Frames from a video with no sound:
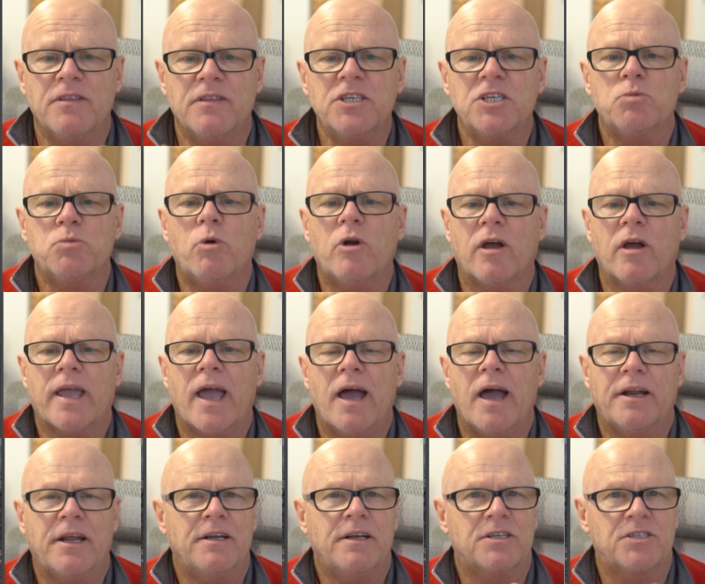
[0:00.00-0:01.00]
This is what I
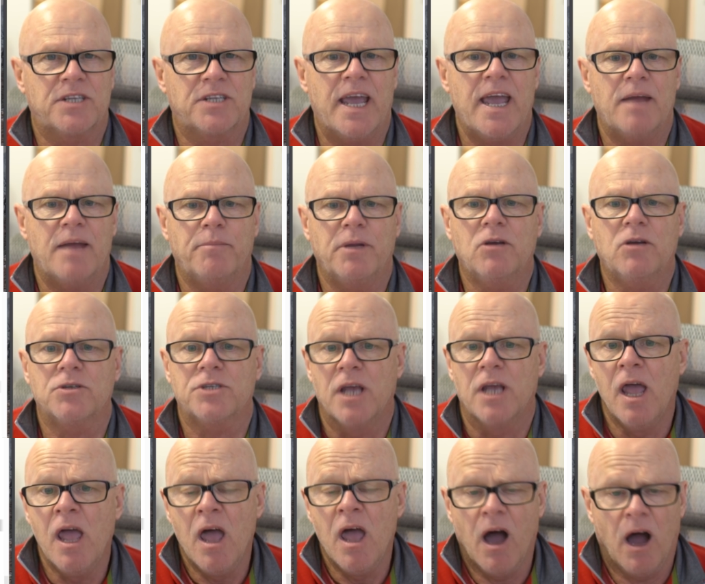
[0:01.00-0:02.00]
can't understand, because
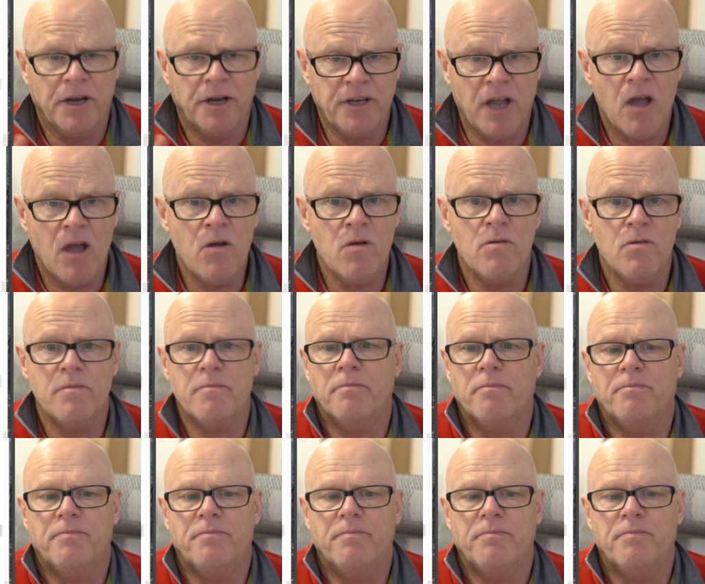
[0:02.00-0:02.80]
I know